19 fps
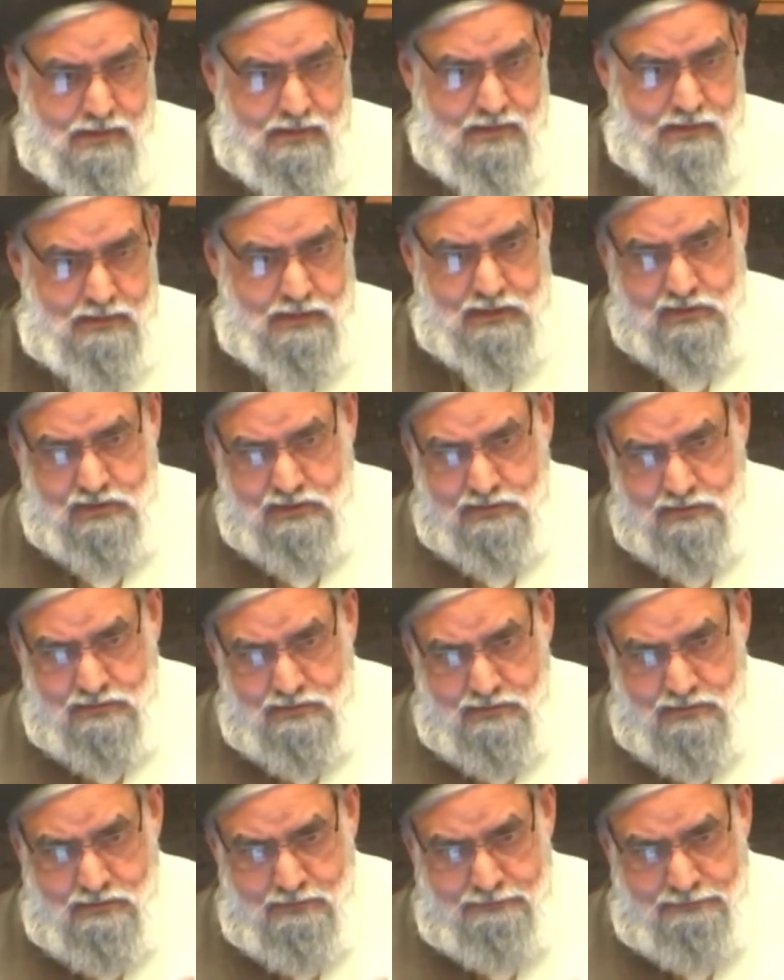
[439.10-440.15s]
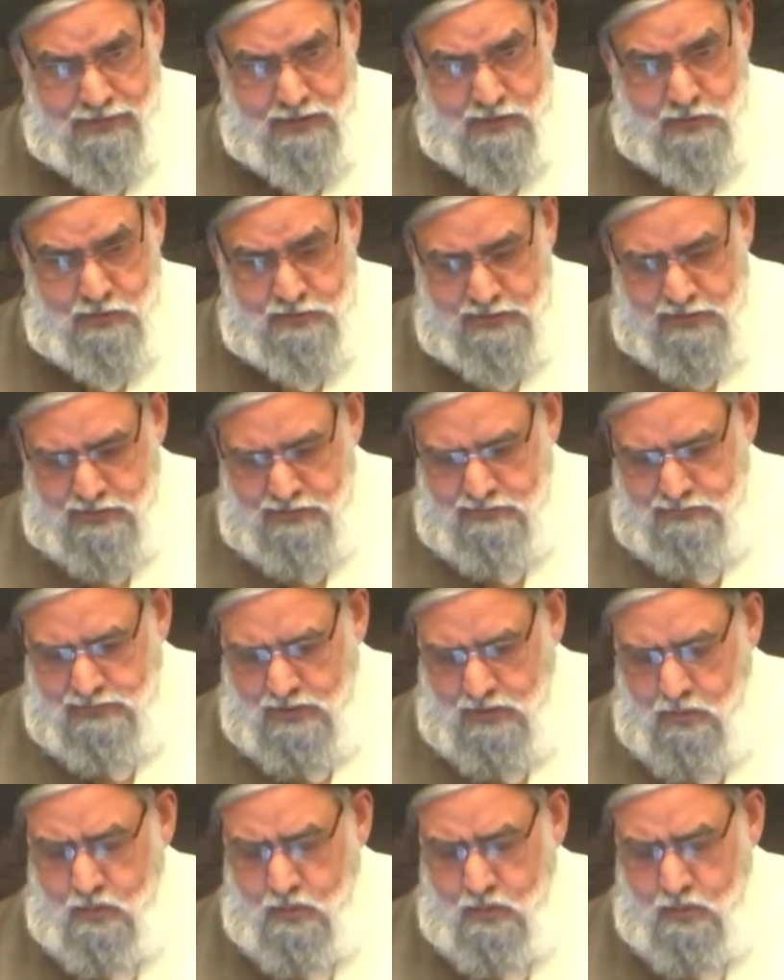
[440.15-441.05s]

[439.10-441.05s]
this fellow says that,